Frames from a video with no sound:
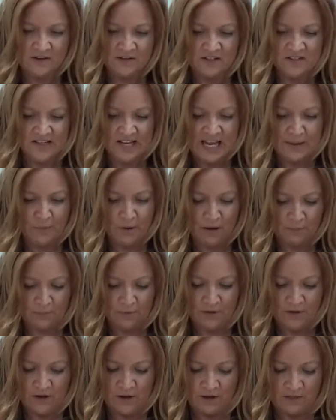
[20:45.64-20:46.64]
to tape
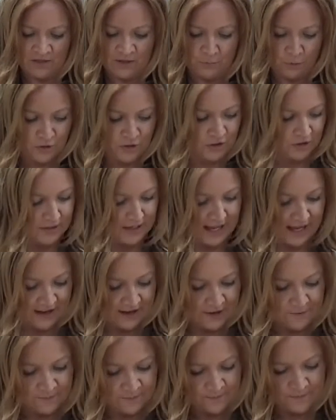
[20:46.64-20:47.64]
up the
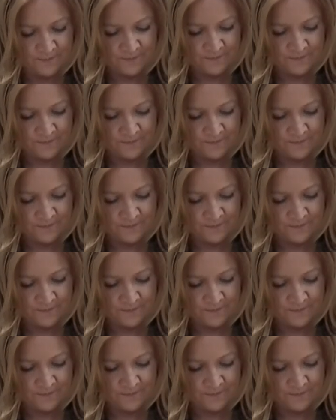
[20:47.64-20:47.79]
bottleneck.